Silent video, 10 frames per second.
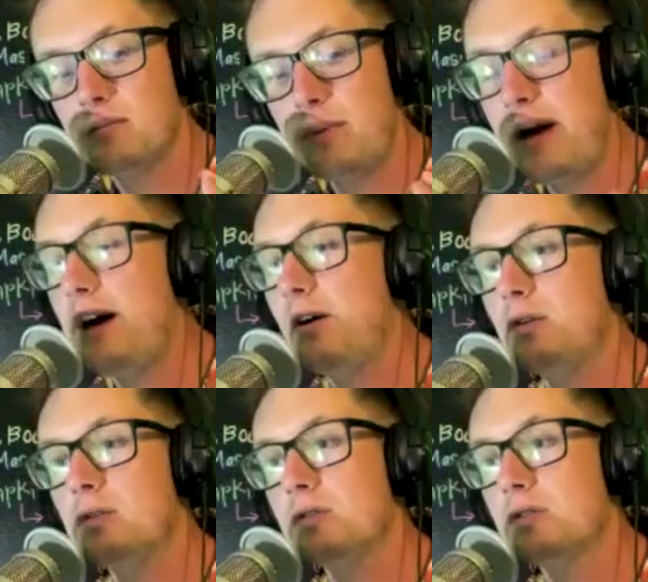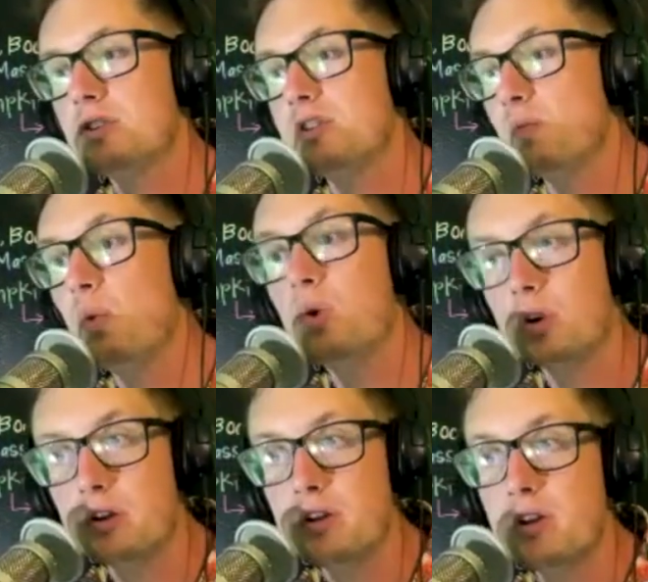pal Christian
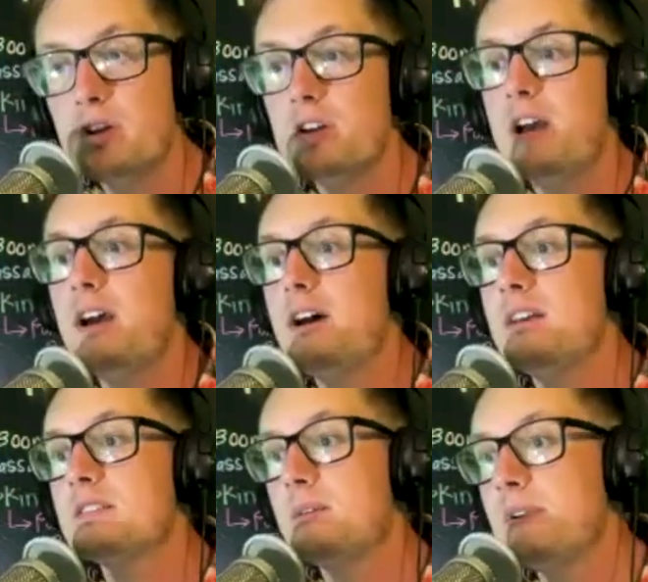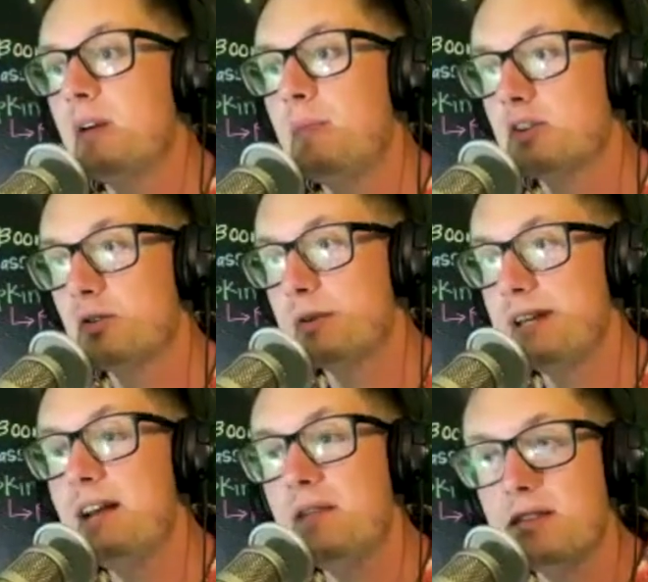Ward has coming up October
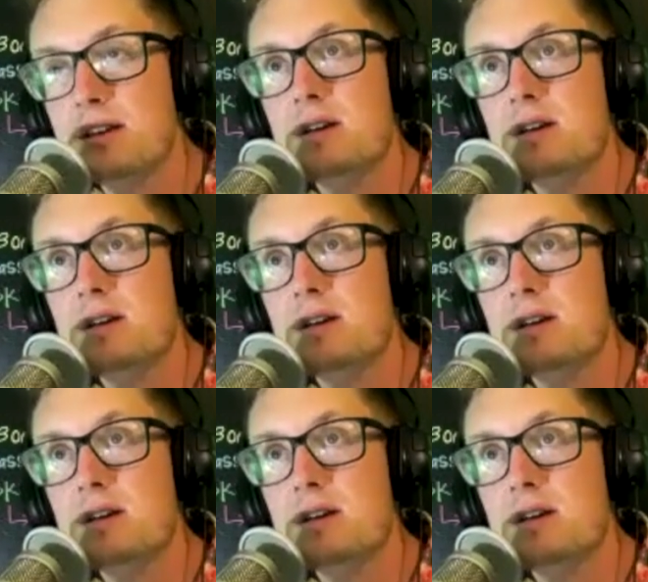10th,